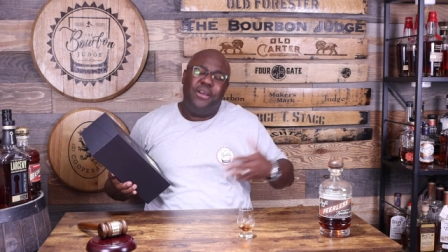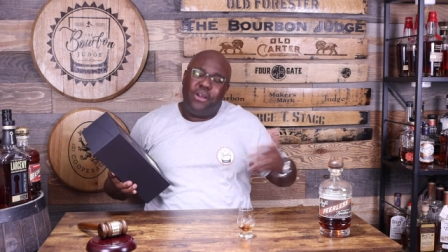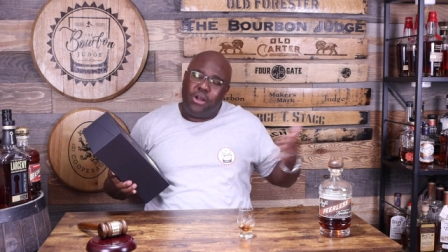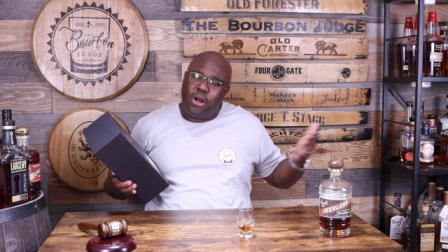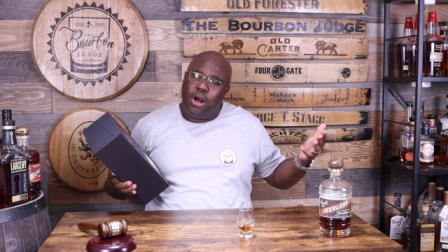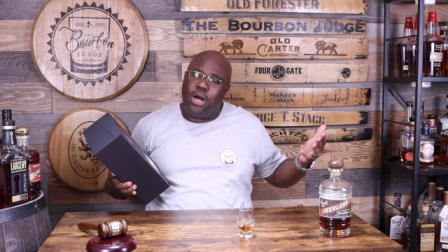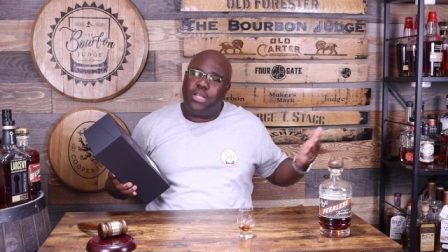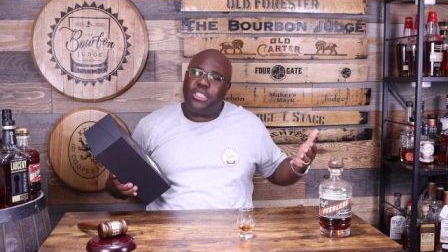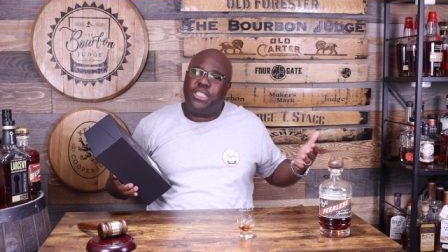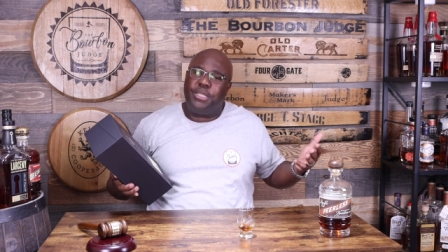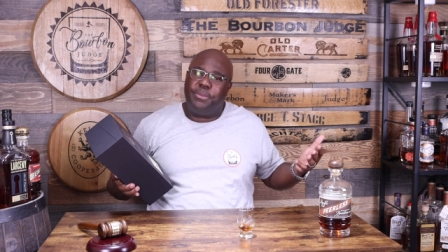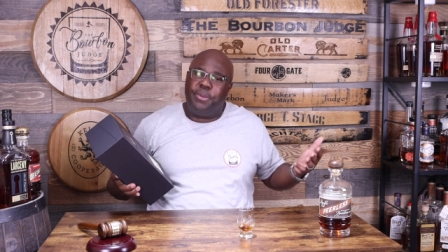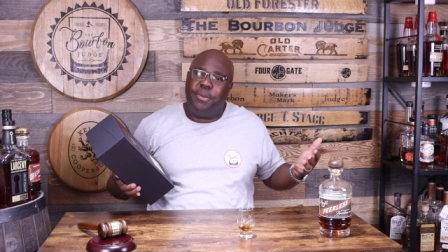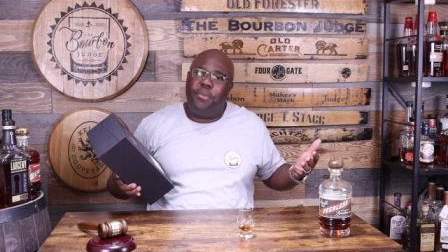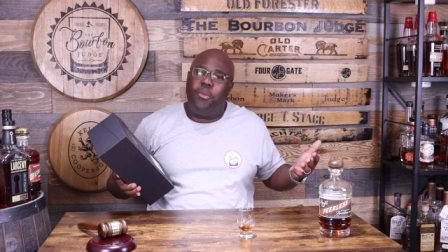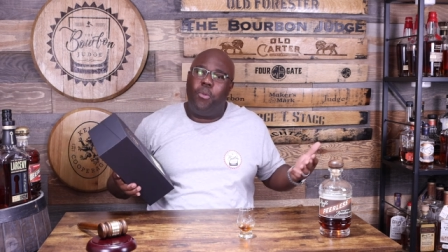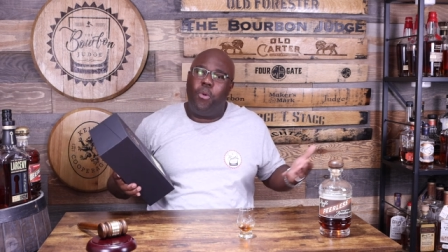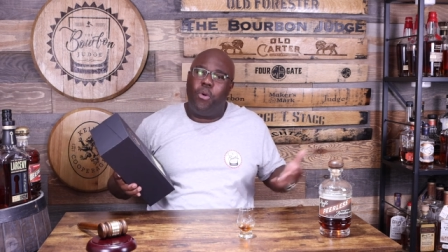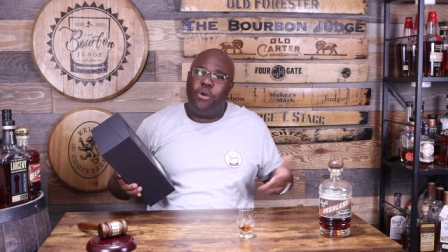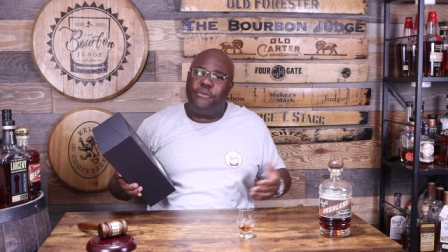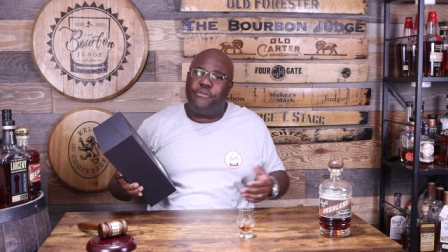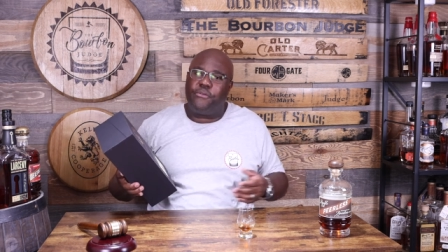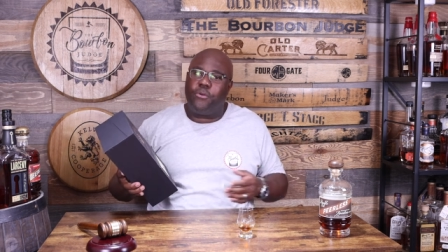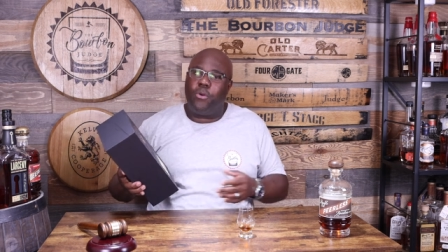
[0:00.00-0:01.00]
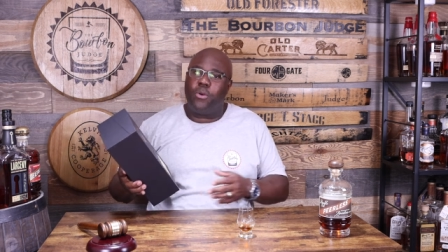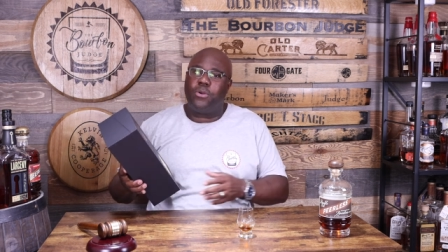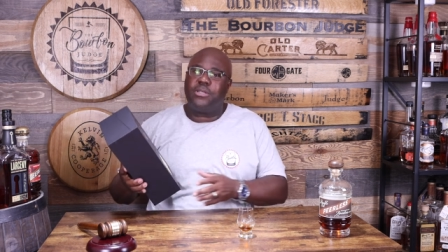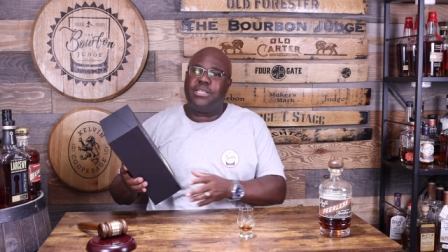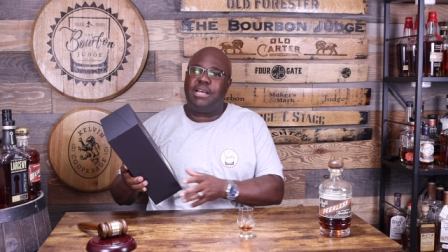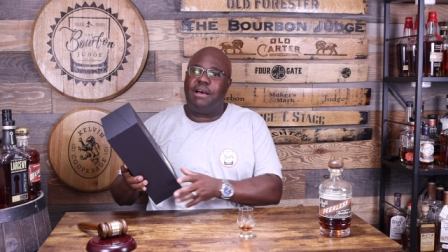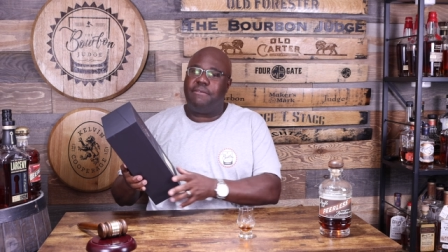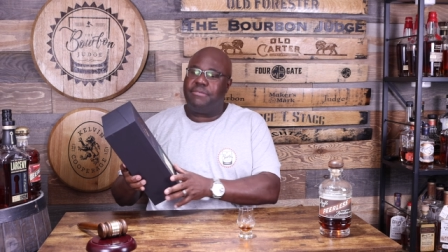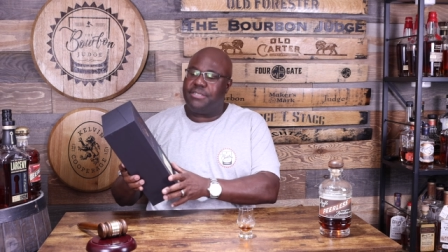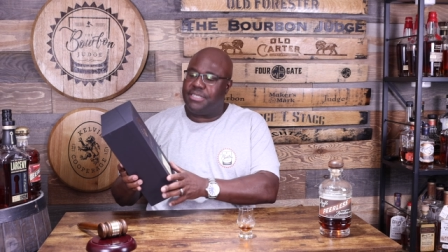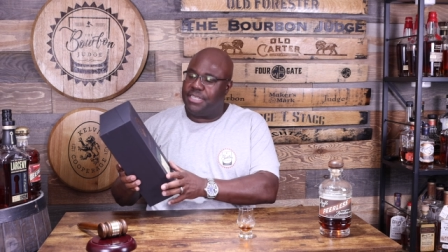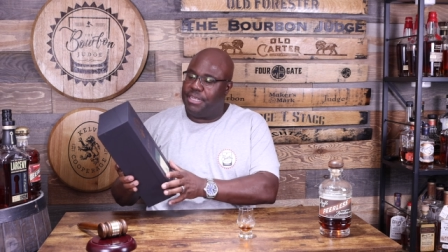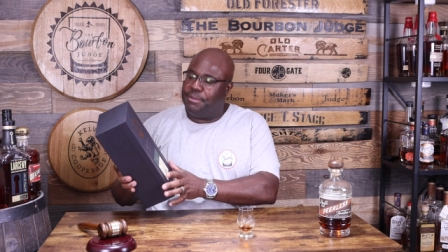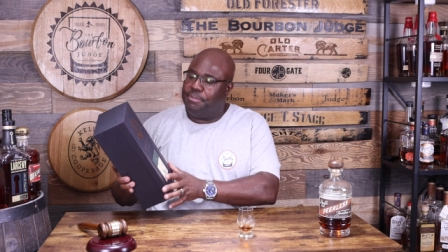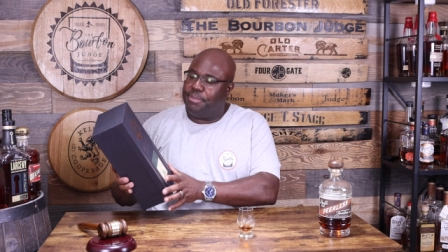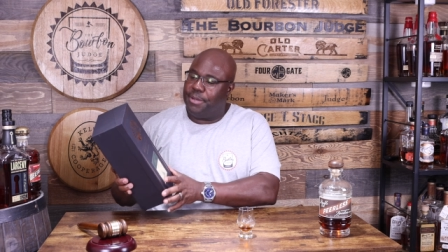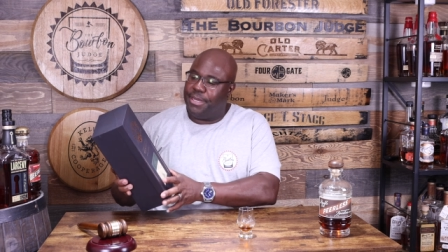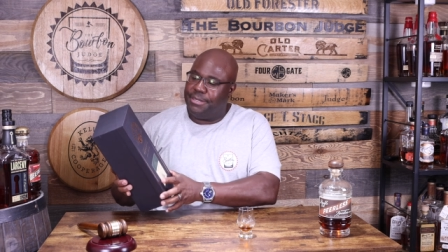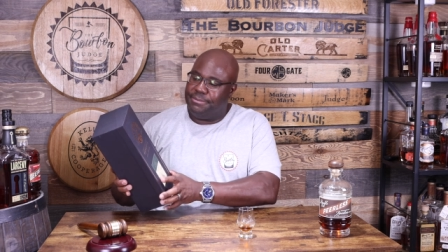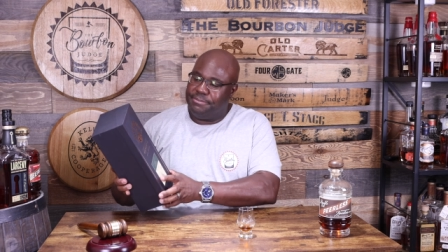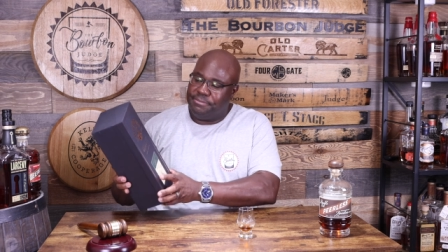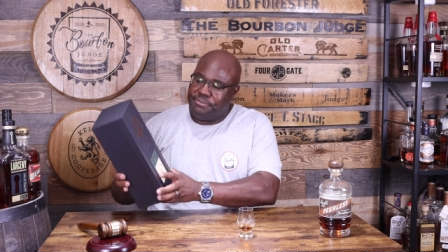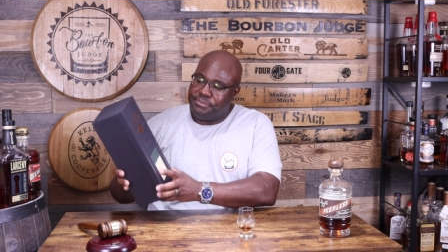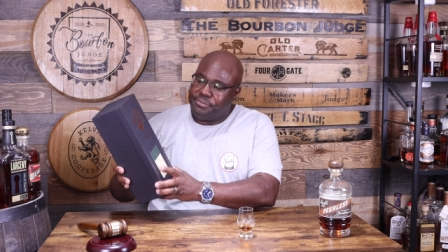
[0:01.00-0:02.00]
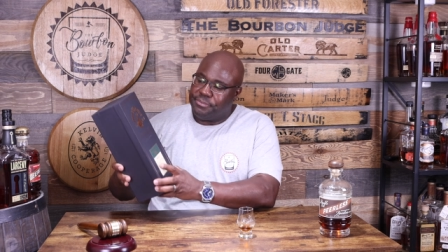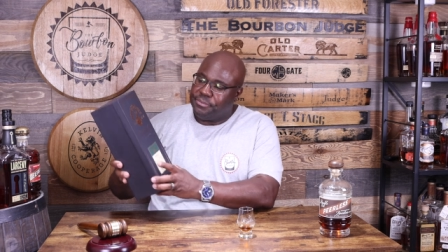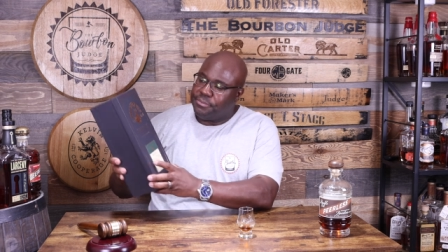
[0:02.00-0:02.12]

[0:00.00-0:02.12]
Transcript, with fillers: costs a little bit more of course obviously but